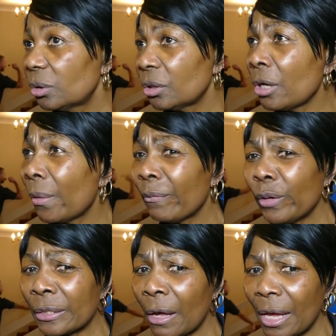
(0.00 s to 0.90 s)
Do you know,
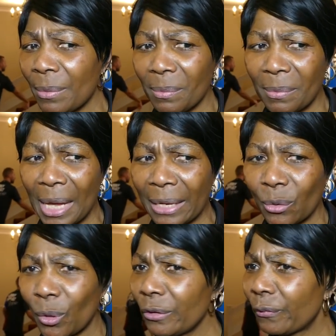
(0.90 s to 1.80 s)
every time I
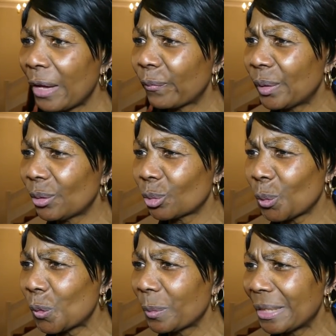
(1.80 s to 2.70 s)
qualify for this
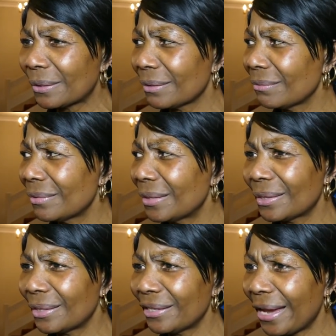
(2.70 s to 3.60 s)
tournament and
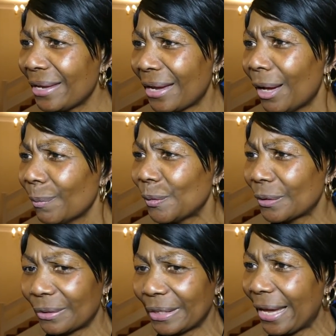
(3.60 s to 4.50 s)
the day
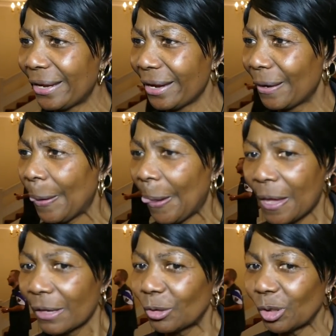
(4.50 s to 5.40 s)
comes to get here,
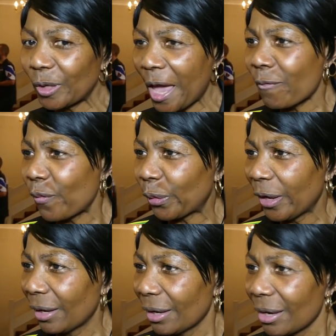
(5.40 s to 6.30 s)
just
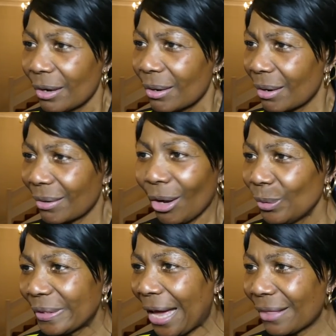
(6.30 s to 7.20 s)
everything
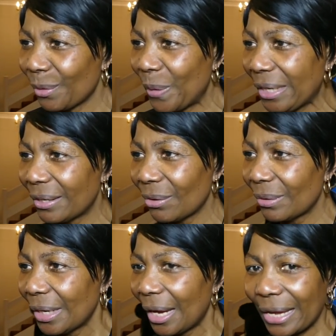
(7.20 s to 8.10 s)
goes out the
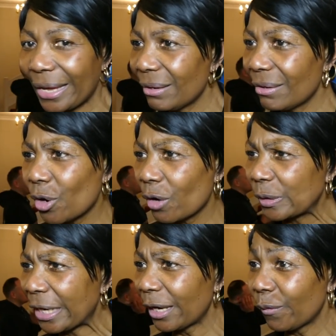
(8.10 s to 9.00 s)
window. I get
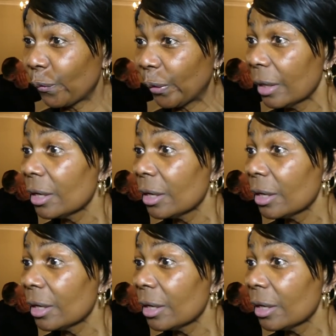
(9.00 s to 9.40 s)
nervous, I get everything.